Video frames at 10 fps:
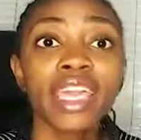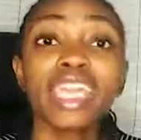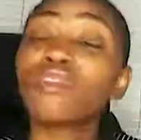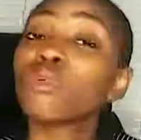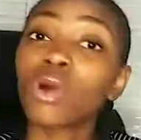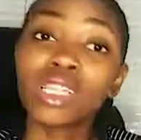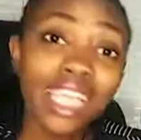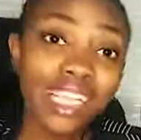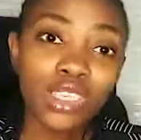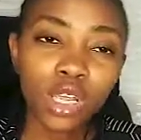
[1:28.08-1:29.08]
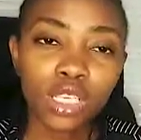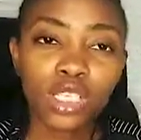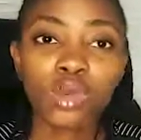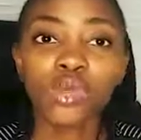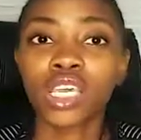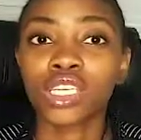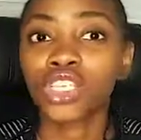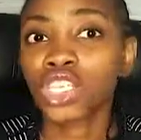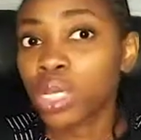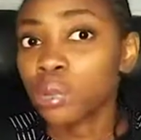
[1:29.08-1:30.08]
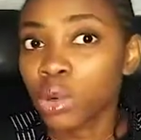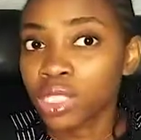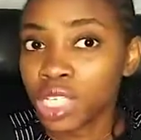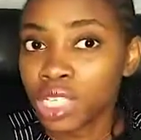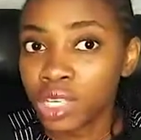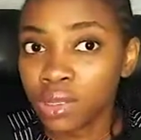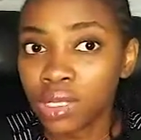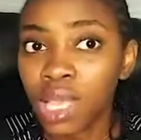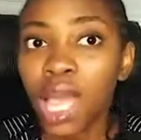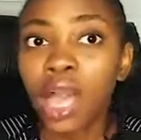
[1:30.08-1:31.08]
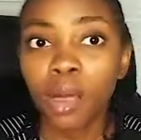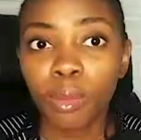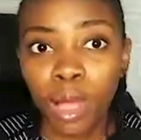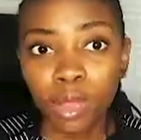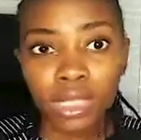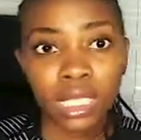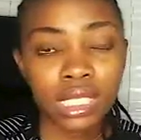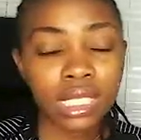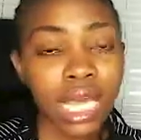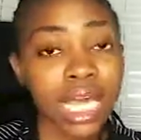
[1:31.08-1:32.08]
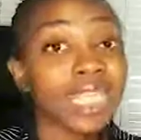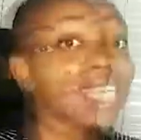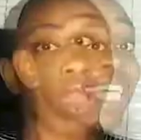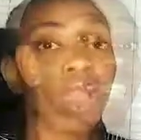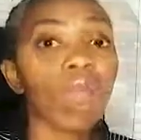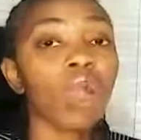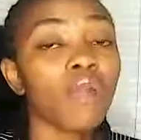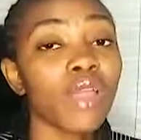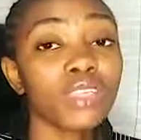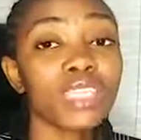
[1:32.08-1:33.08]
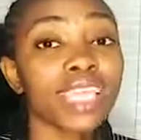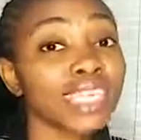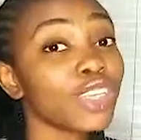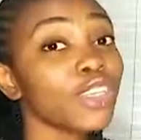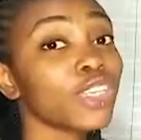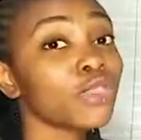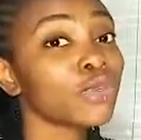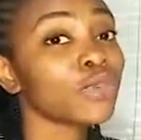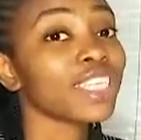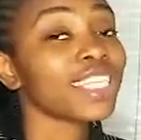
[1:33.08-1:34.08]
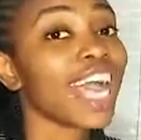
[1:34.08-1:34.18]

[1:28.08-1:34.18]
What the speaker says: If you want any scholarships, you can share more details about it. All right, so the next thing you need to do is